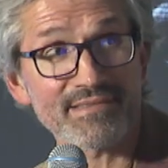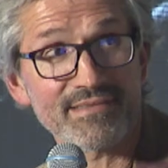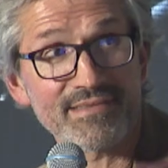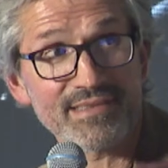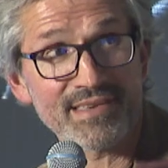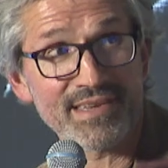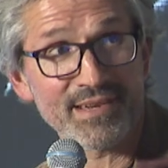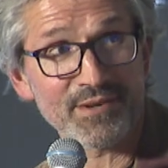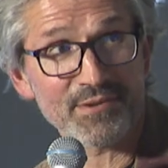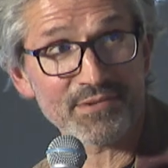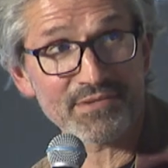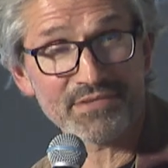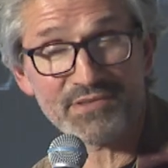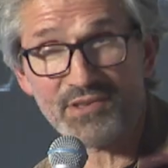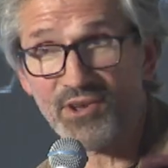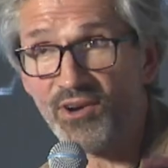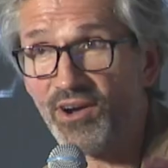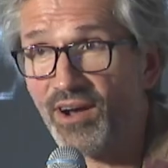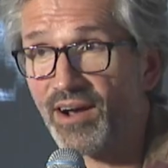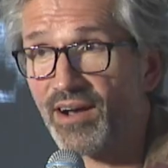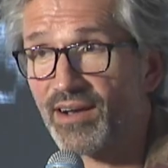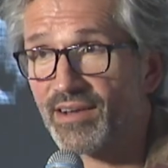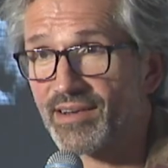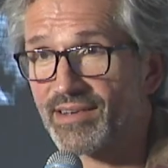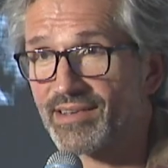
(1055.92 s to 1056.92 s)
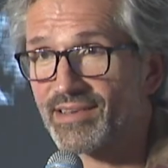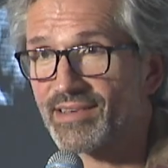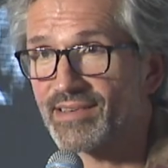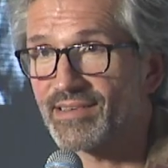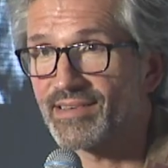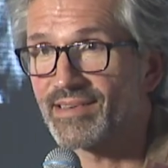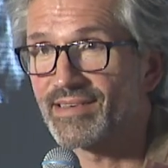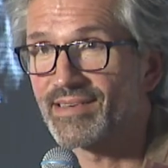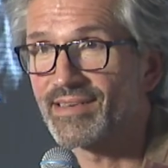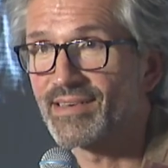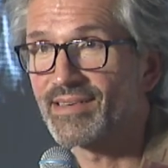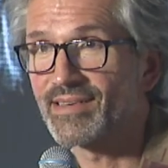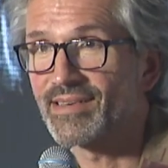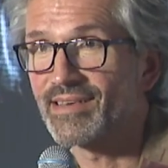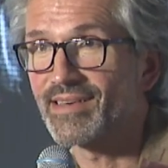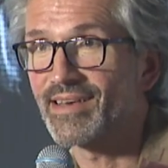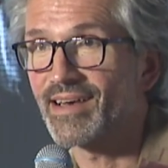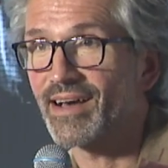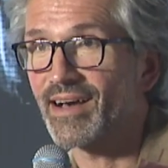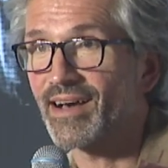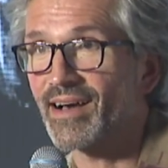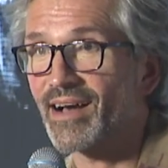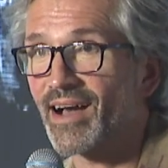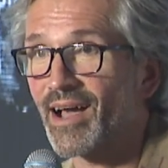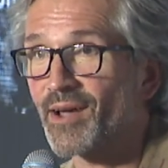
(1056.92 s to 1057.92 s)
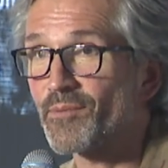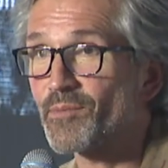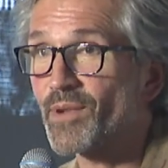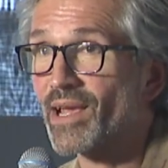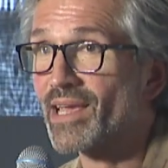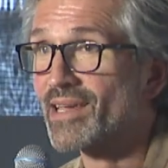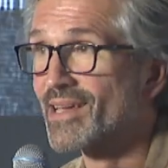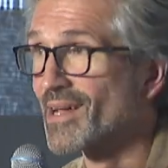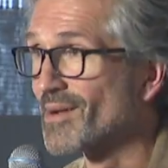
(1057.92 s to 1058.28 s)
year's talk, I wake